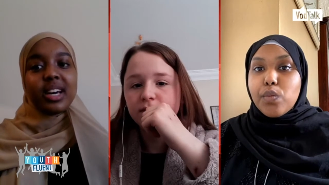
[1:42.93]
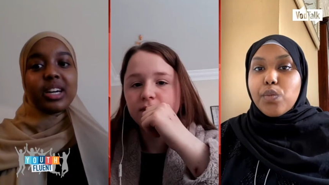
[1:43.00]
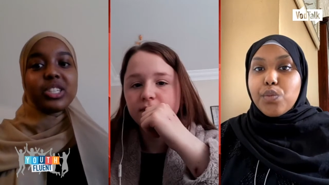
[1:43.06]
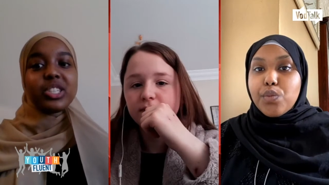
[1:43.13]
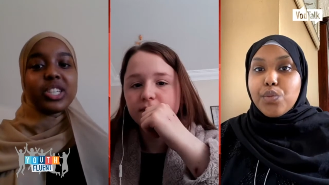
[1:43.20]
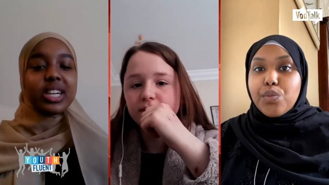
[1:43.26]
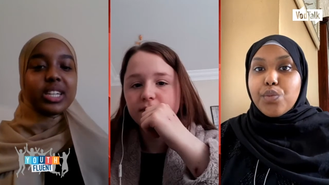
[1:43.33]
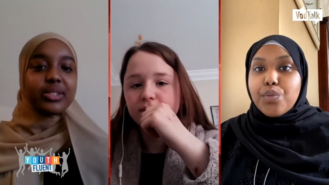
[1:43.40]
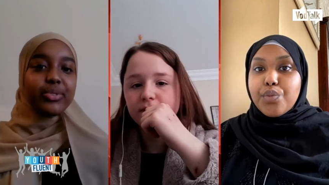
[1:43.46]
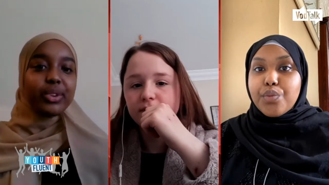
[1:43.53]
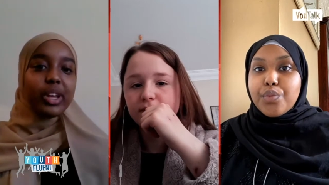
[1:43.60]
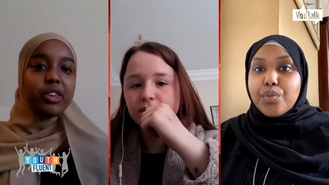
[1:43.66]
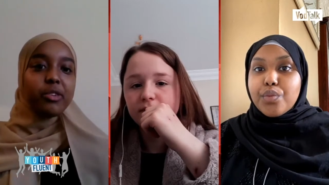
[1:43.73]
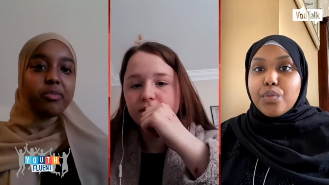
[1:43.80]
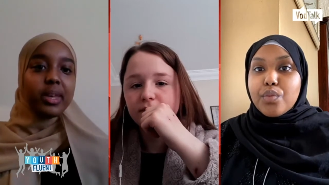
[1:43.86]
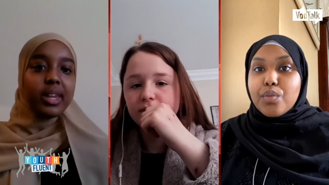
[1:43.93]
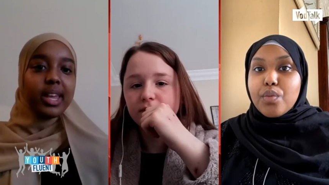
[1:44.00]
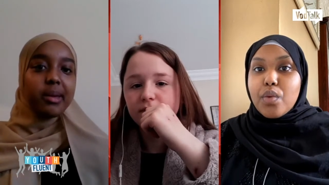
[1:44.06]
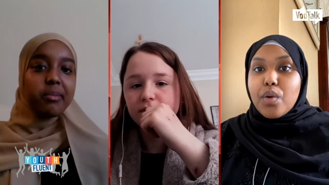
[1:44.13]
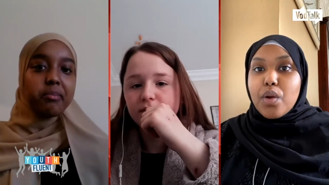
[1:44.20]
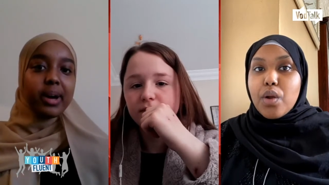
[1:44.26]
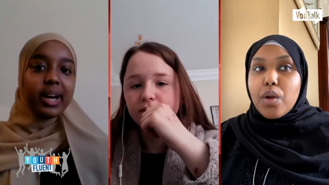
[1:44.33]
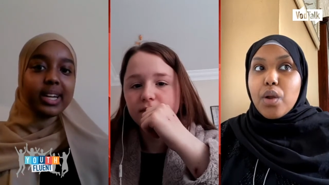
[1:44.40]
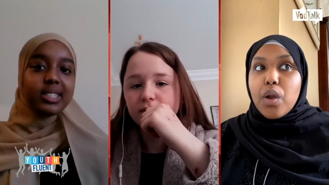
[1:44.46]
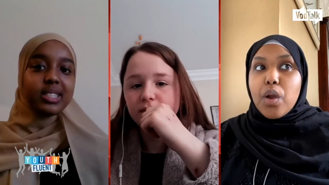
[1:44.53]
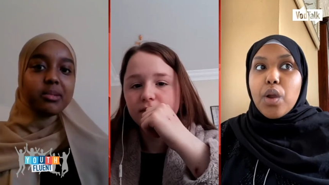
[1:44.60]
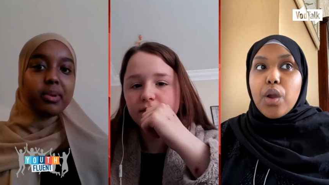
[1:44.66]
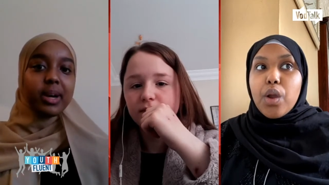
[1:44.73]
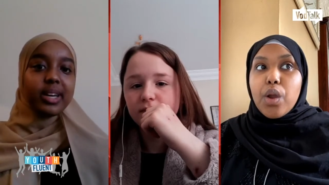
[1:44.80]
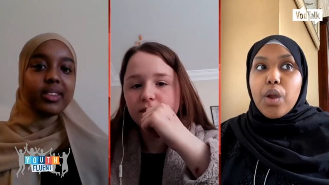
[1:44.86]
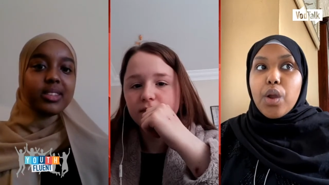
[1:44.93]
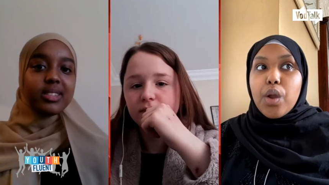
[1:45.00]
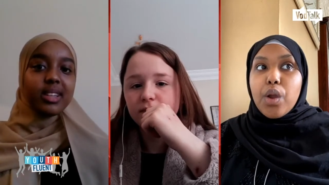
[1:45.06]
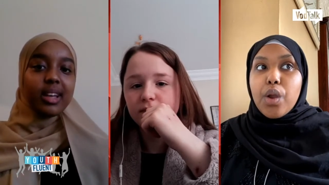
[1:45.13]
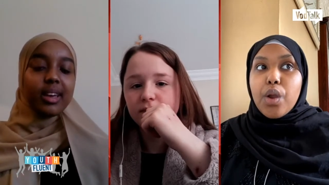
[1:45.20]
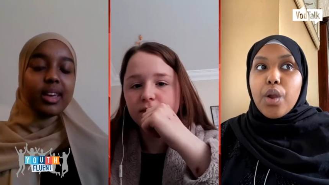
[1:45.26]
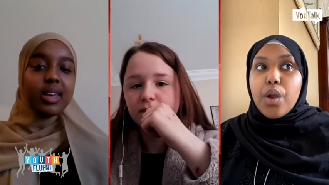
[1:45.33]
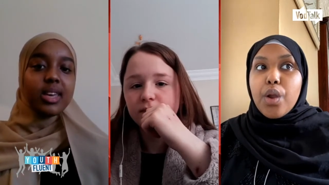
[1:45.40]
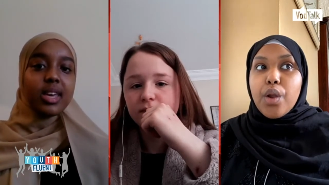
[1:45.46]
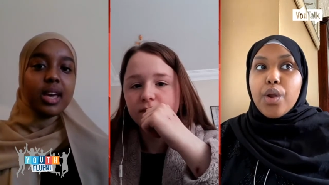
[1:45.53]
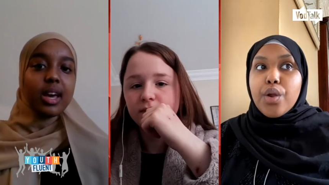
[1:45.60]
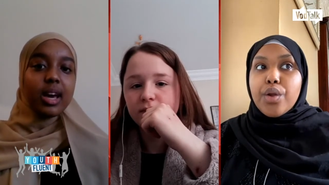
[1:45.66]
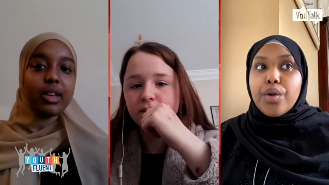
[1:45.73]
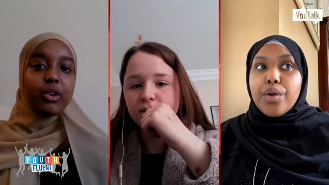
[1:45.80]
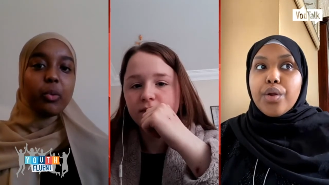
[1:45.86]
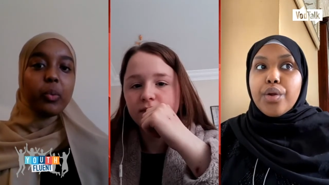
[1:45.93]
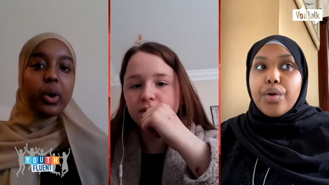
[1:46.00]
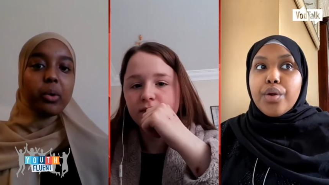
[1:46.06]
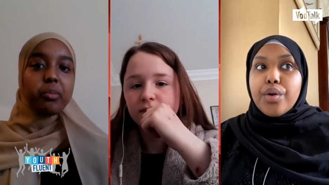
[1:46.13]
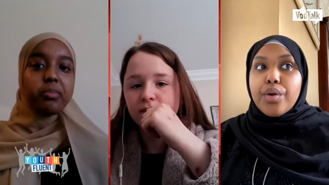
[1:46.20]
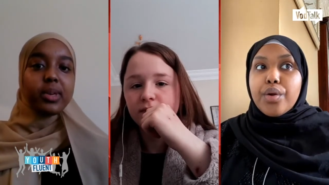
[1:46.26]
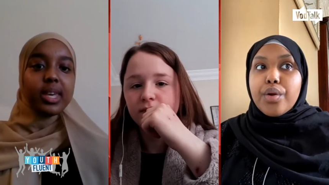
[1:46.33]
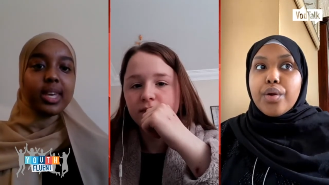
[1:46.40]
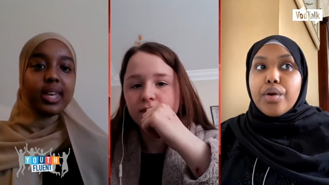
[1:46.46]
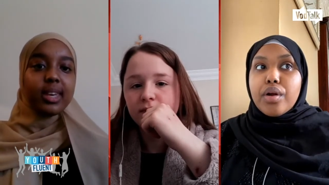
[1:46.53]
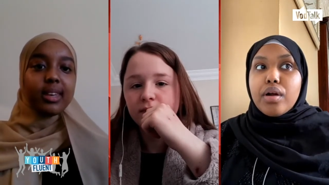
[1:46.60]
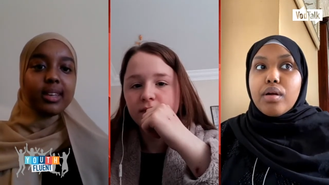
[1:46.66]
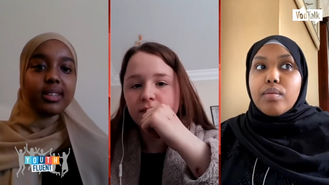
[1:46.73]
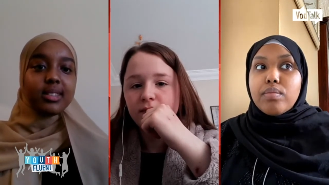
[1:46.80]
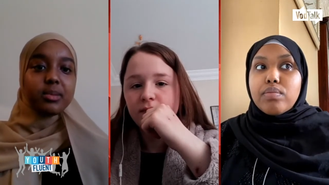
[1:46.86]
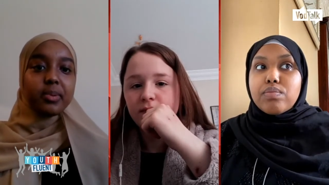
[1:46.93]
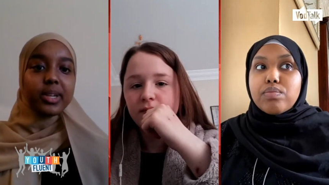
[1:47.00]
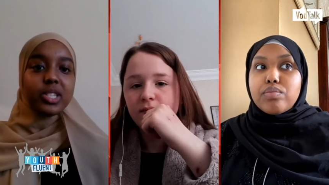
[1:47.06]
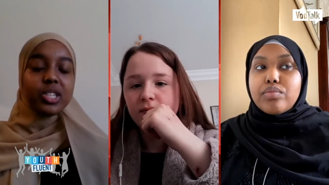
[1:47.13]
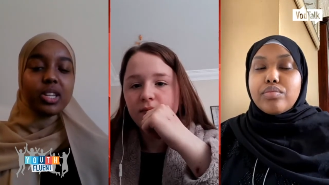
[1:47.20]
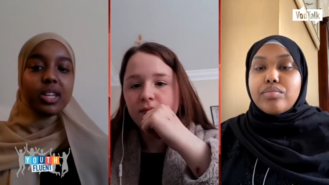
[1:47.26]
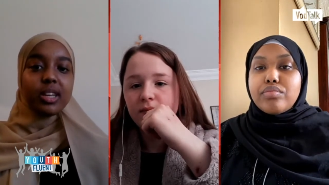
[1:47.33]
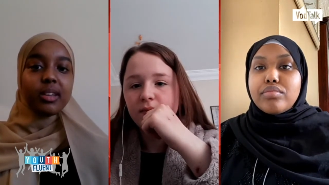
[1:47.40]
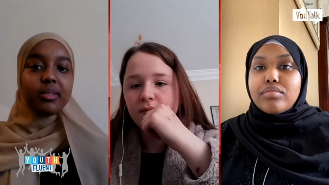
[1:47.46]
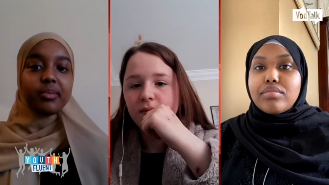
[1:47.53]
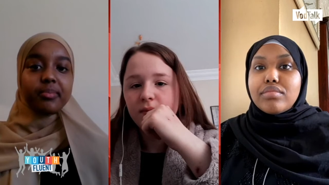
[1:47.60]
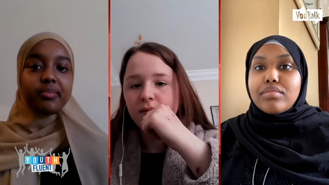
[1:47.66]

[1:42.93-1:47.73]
Speaker 1: How do you guys feel like you've been impacted by this, like your well being, especially